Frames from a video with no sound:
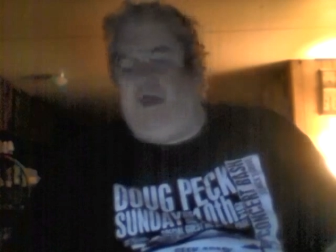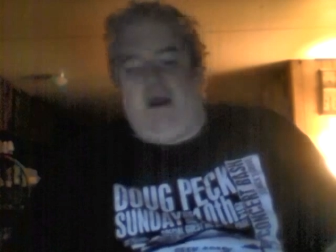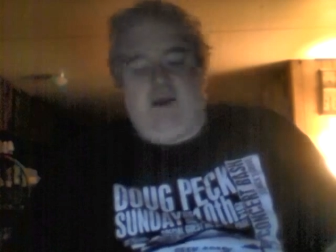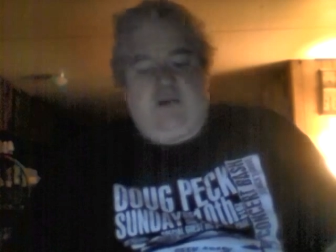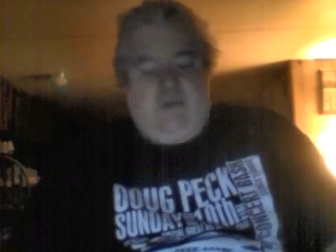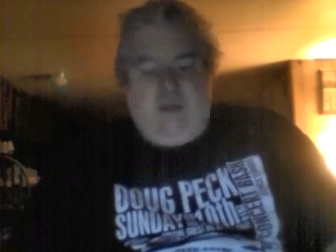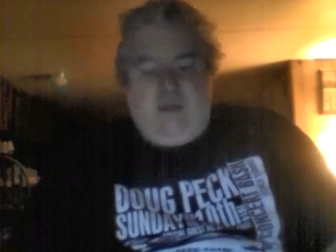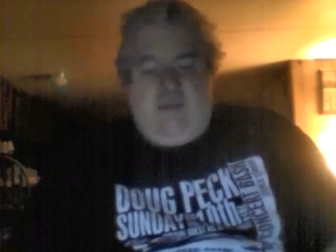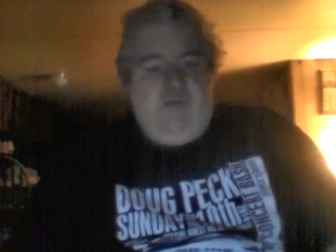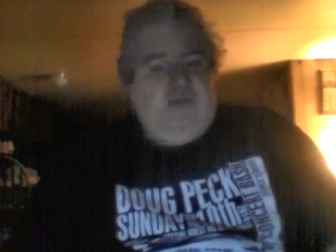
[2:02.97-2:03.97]
I said, man,
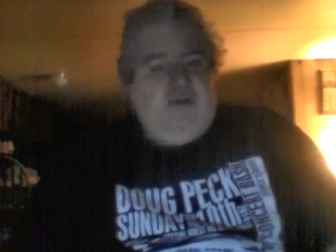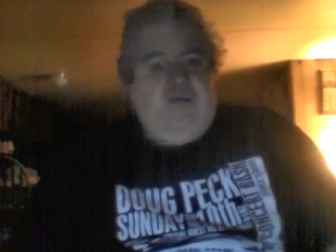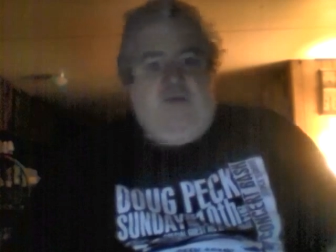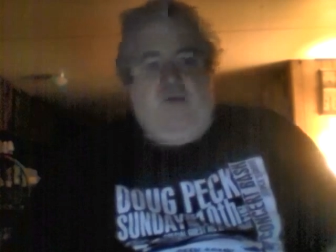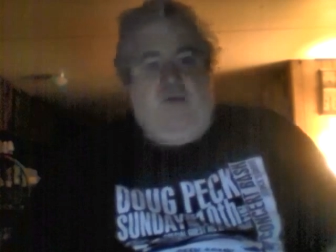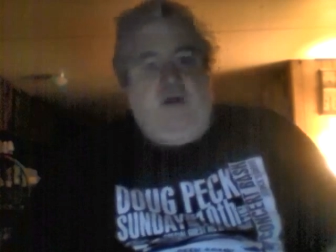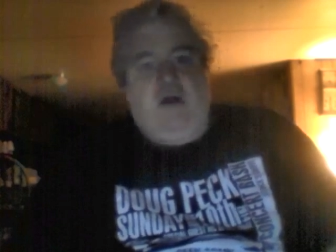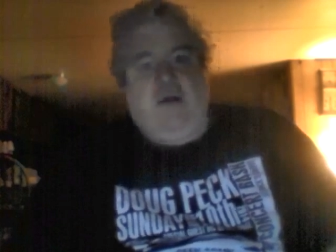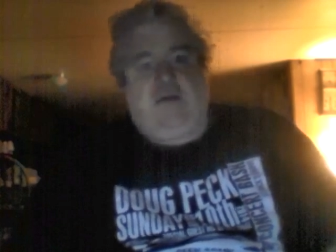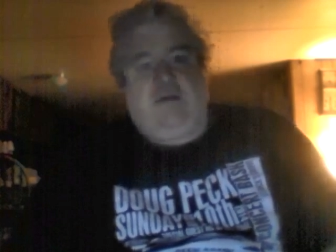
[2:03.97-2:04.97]
I'm sorry for your
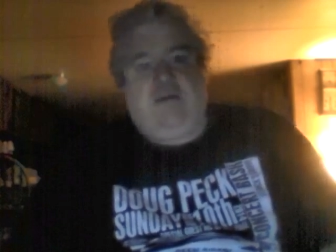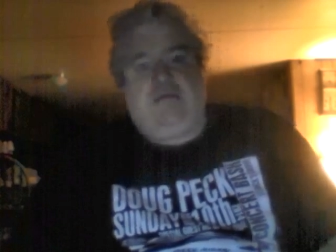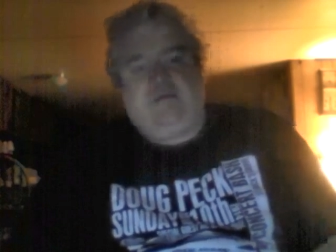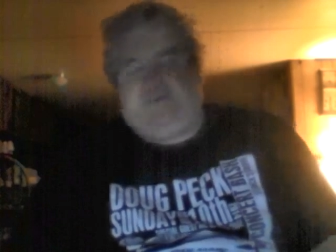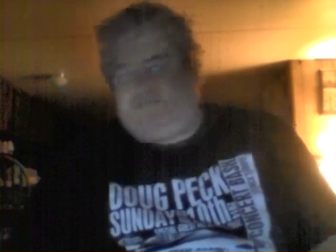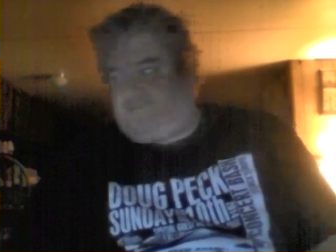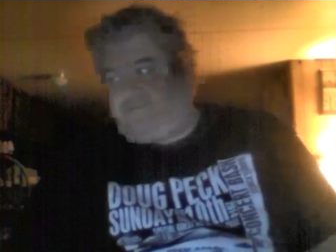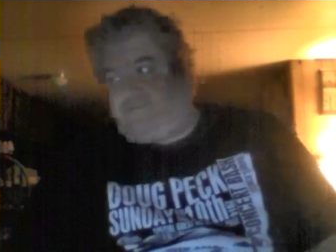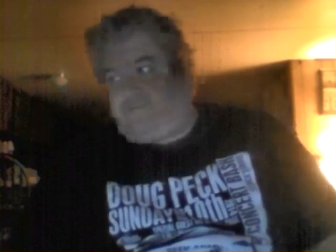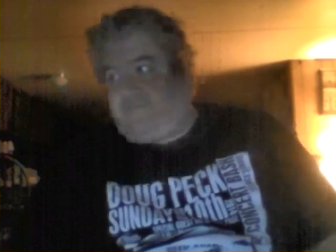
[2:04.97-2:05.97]
loss.
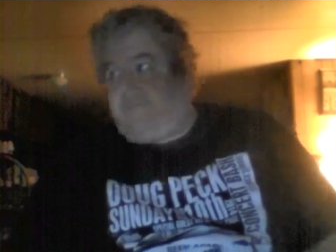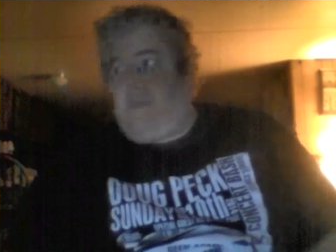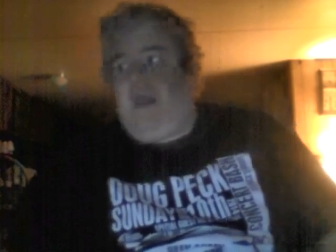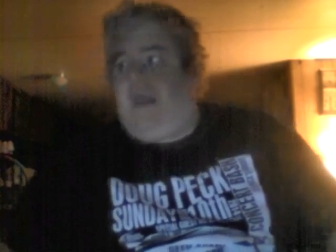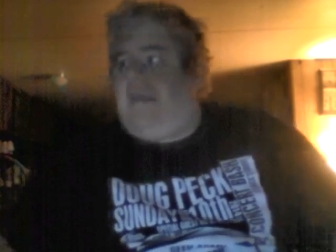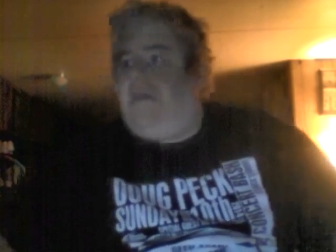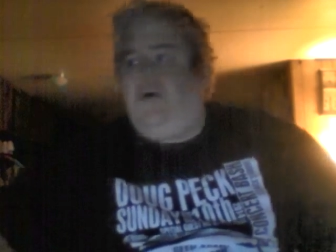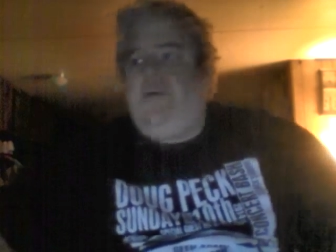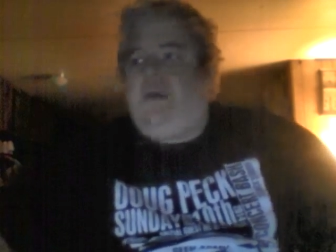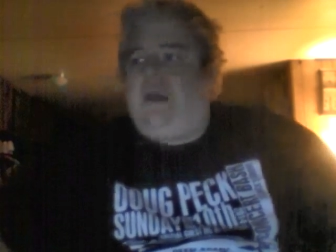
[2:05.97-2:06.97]
I didn't
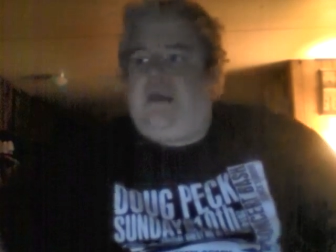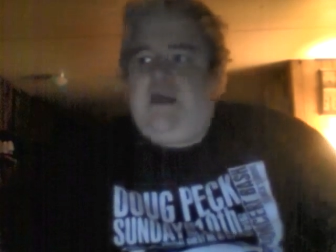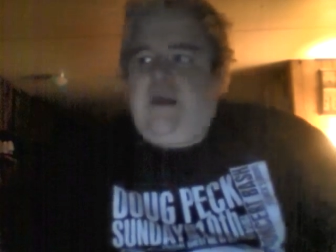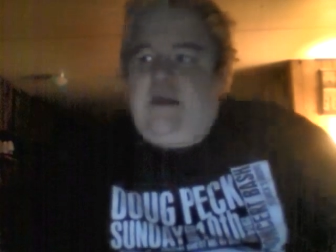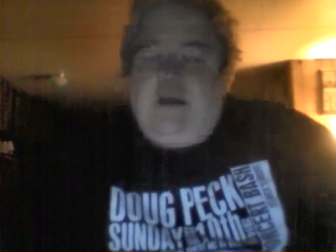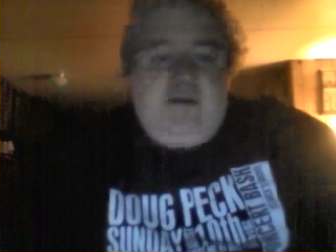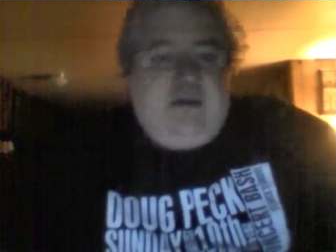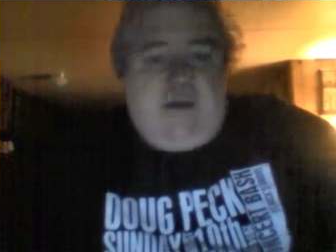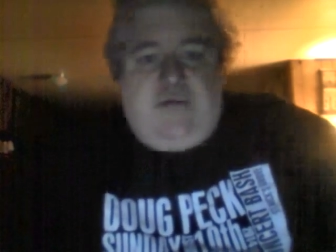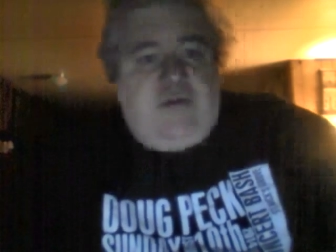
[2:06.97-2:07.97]
know about it. He
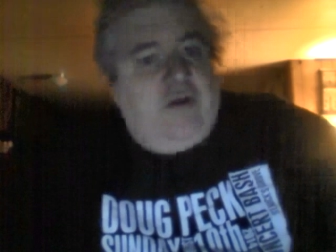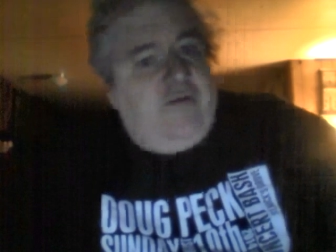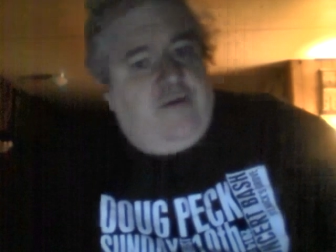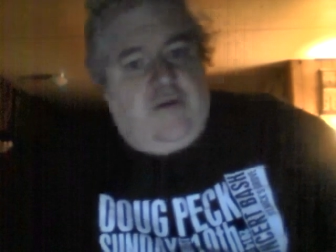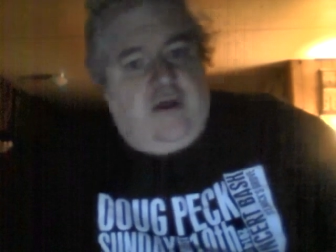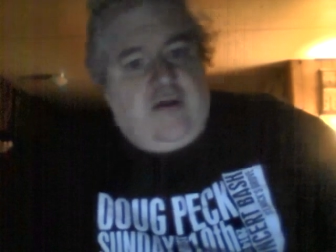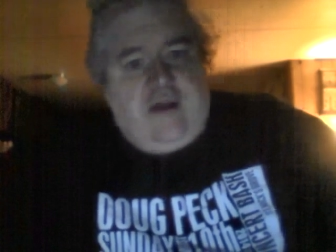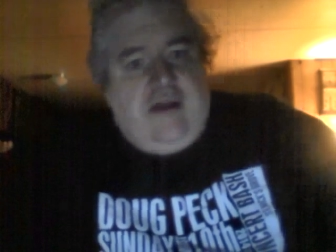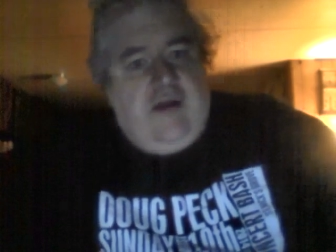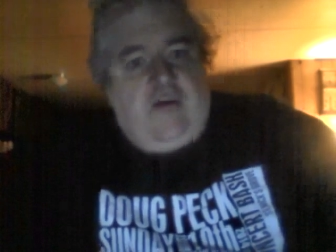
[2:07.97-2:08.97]
said, I'm sorry for your loss.
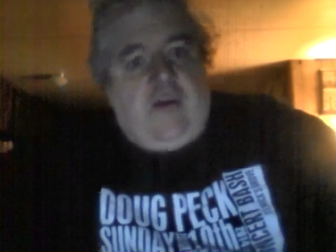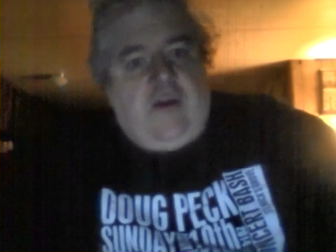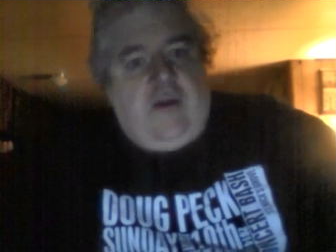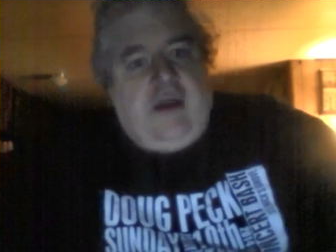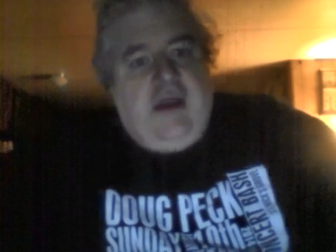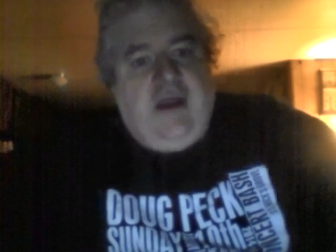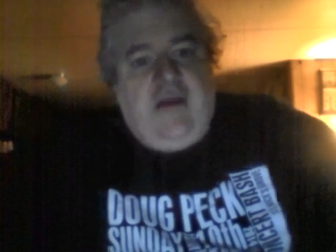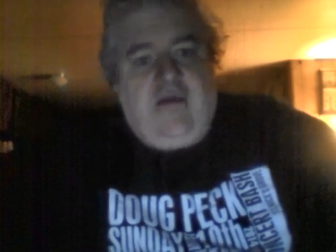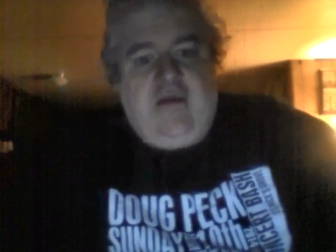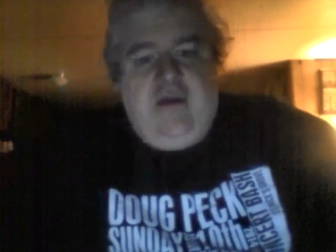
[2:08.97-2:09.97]
I didn't know about your dad
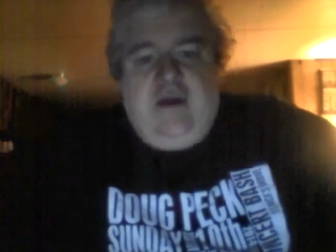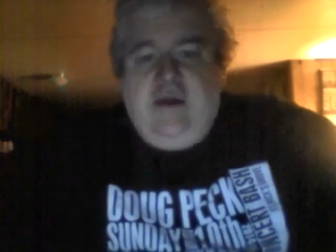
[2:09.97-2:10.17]
either.